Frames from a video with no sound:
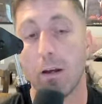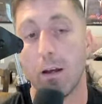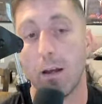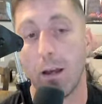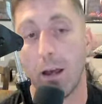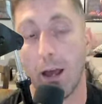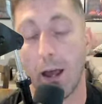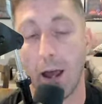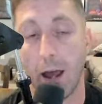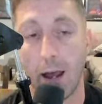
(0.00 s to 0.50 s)

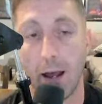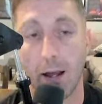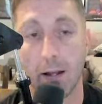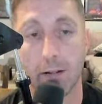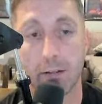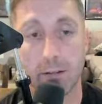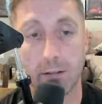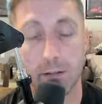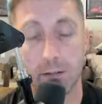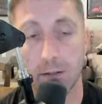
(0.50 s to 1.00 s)

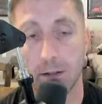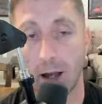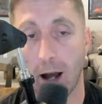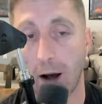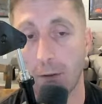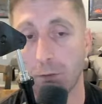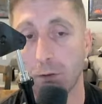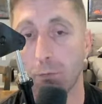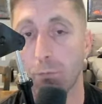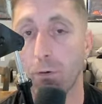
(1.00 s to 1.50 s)
And you
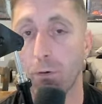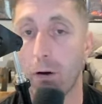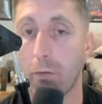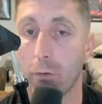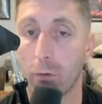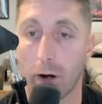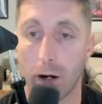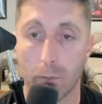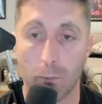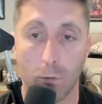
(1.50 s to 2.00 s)
have to find
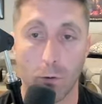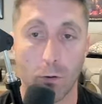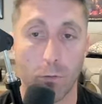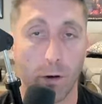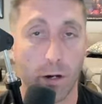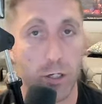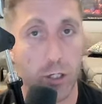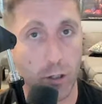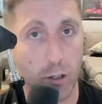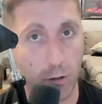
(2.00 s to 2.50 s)
the right move.
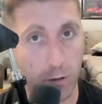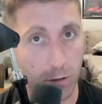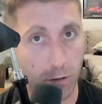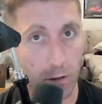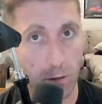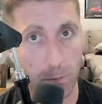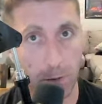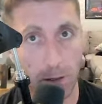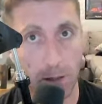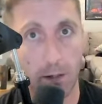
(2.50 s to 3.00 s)
I showed you in
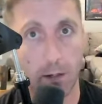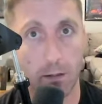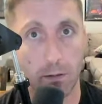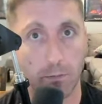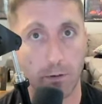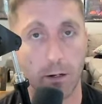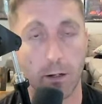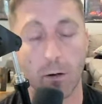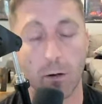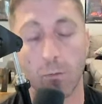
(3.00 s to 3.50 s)
the beginning of the
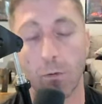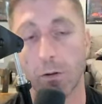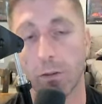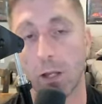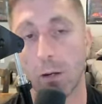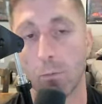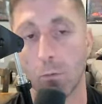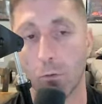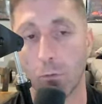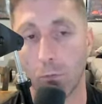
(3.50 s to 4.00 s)
video what
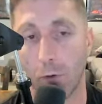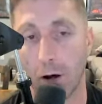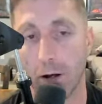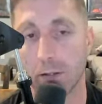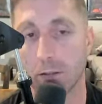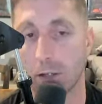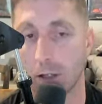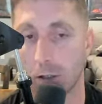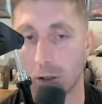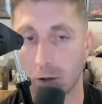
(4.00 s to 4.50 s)
that move
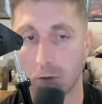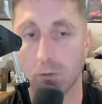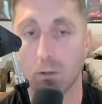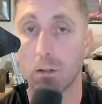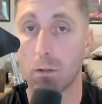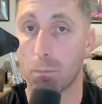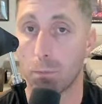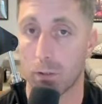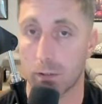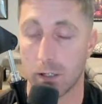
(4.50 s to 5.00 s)
was. I showed you
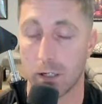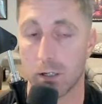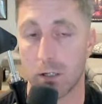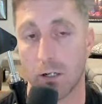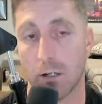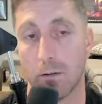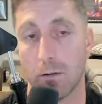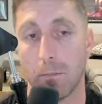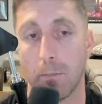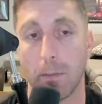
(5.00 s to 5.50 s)
the
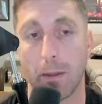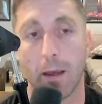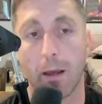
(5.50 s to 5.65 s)
position.